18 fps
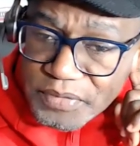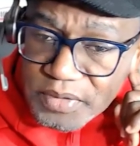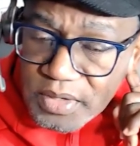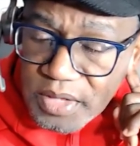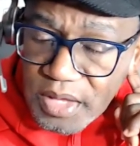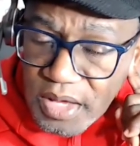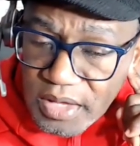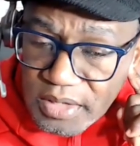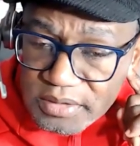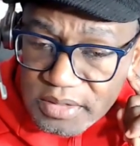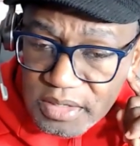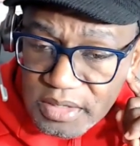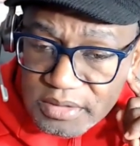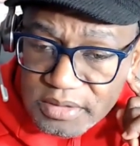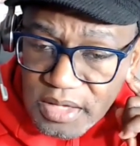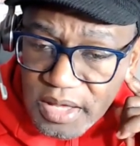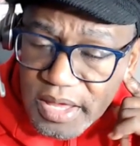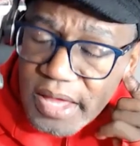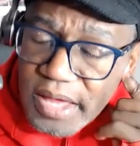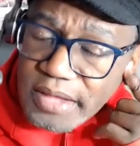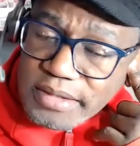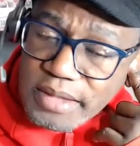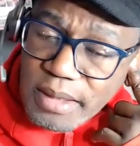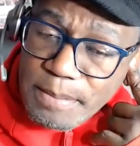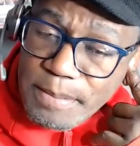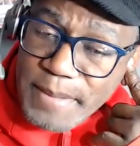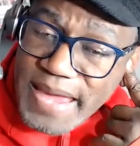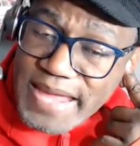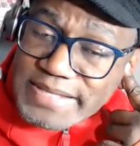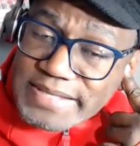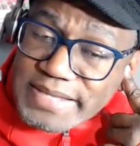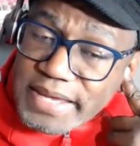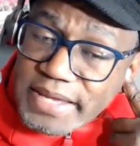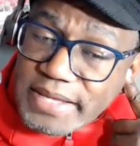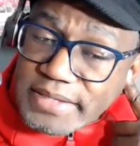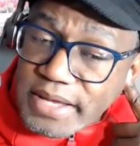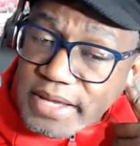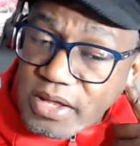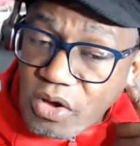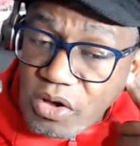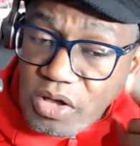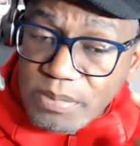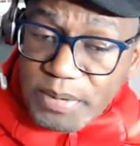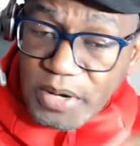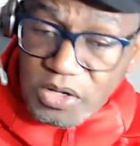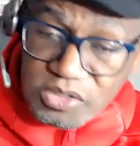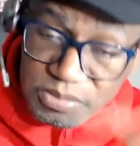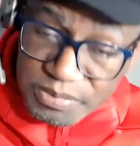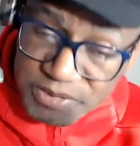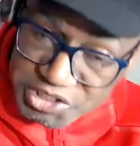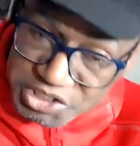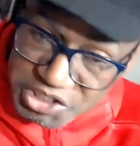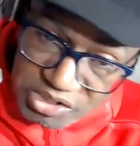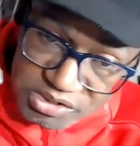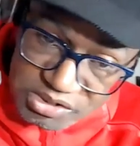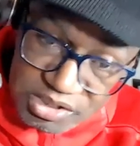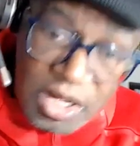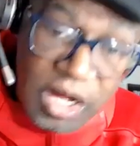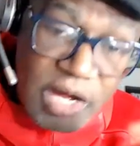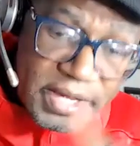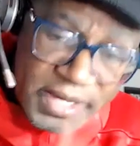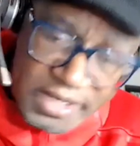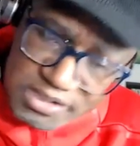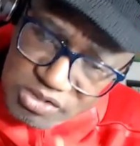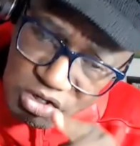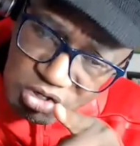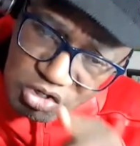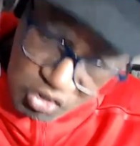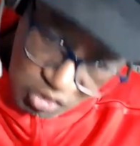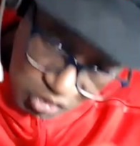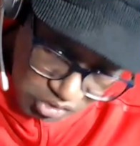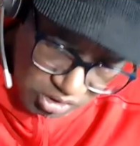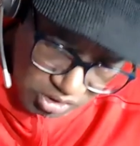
the Mendy, the goalkeeper who used to be Chelsea. Oh, he's a good